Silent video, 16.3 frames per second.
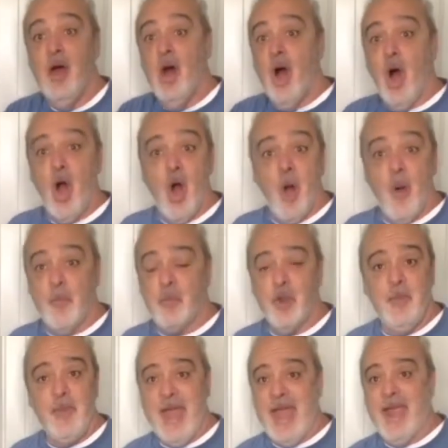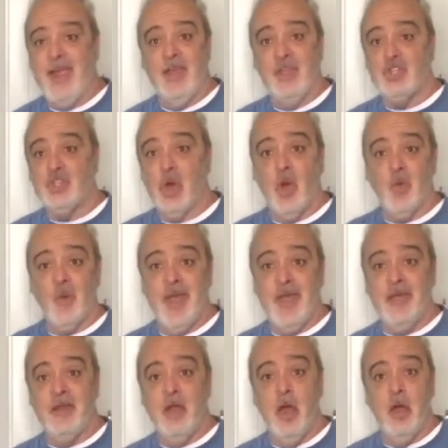All pre-packaged, all ready
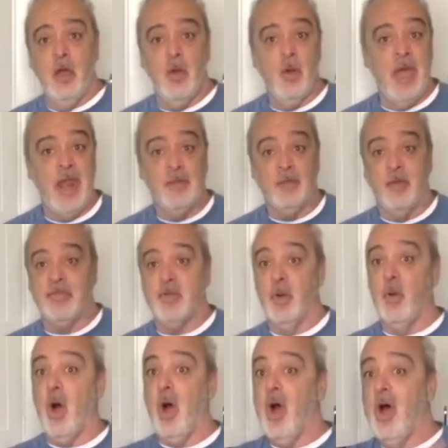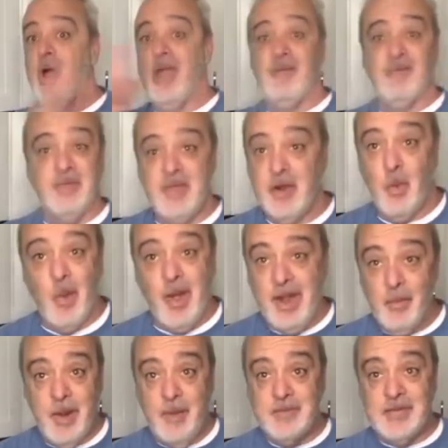to go, and I'm going to throw all, everything away
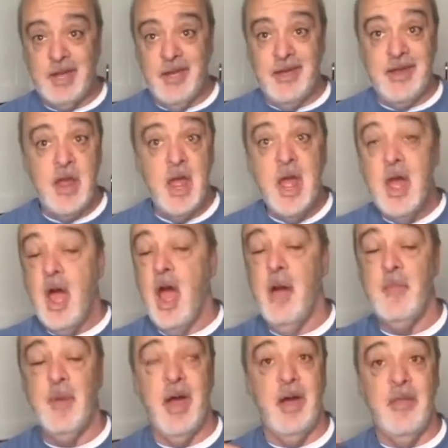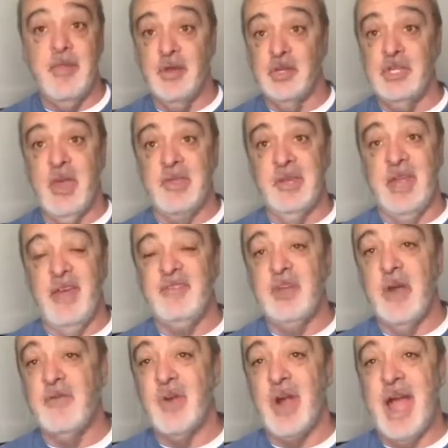when I'm done. Um, uh, there's nothing left
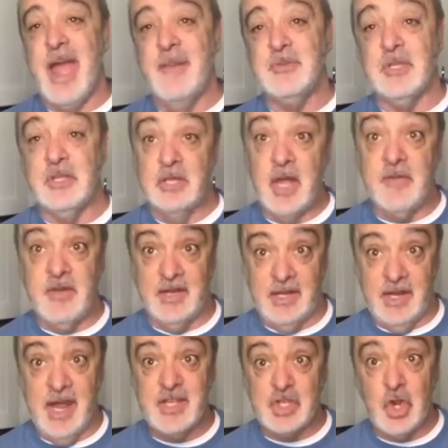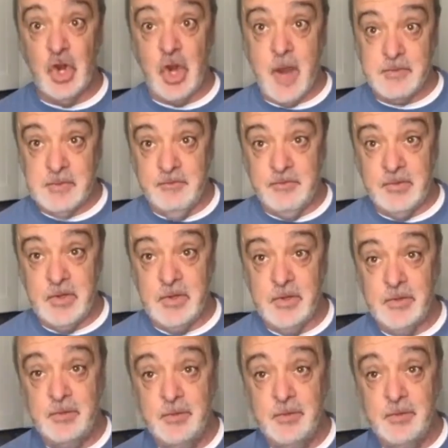over. I absolutely love it. Let's cook up some food.